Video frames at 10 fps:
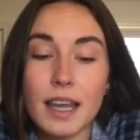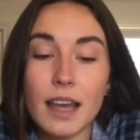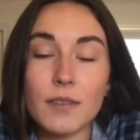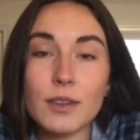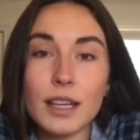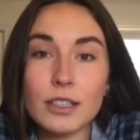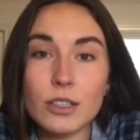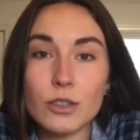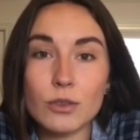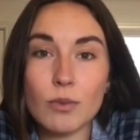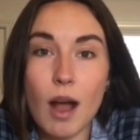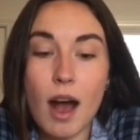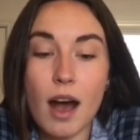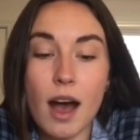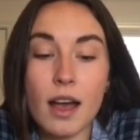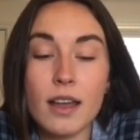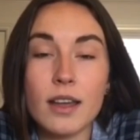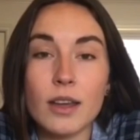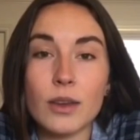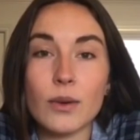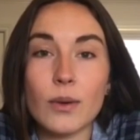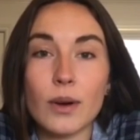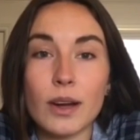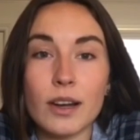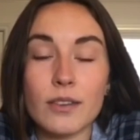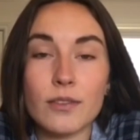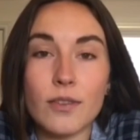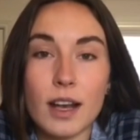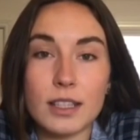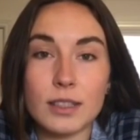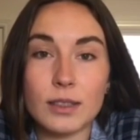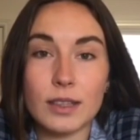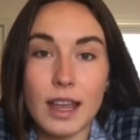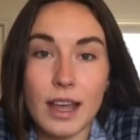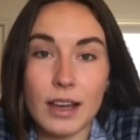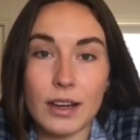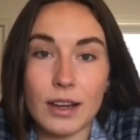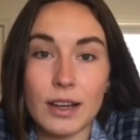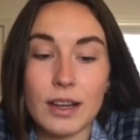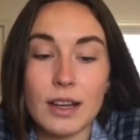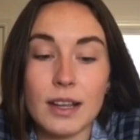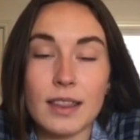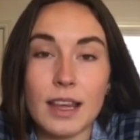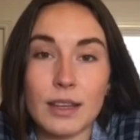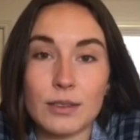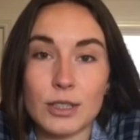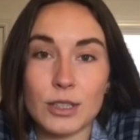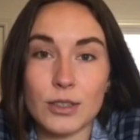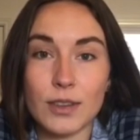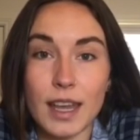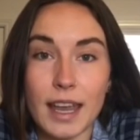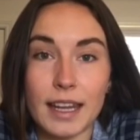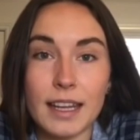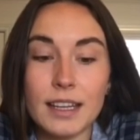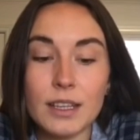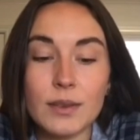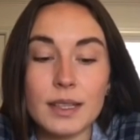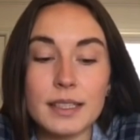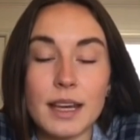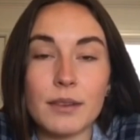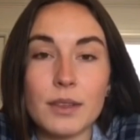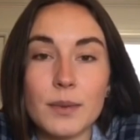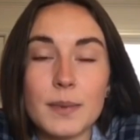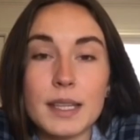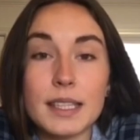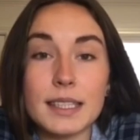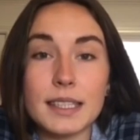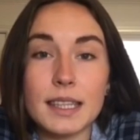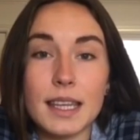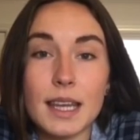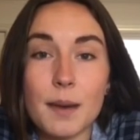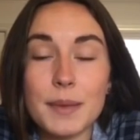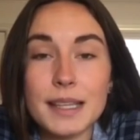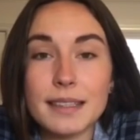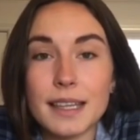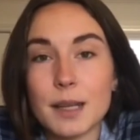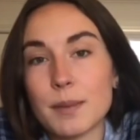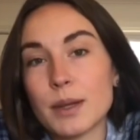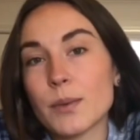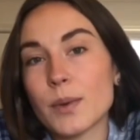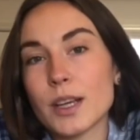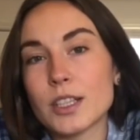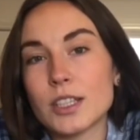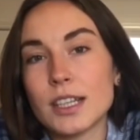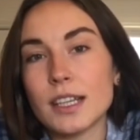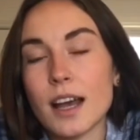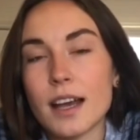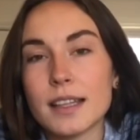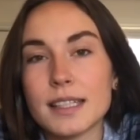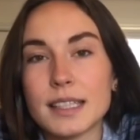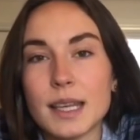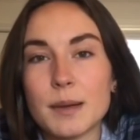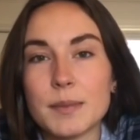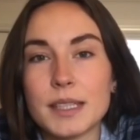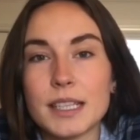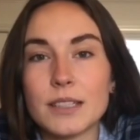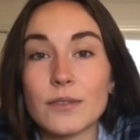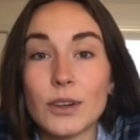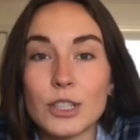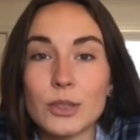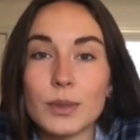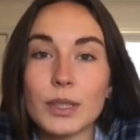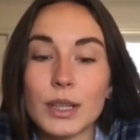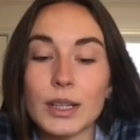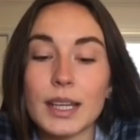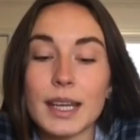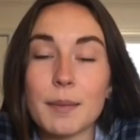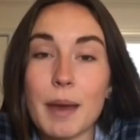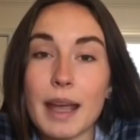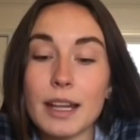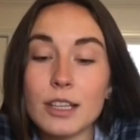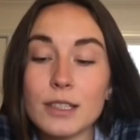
If you'd like to draw your fossil layer that you just created, you can download the Yummy Sediment worksheet on the CMC's virtual learning page.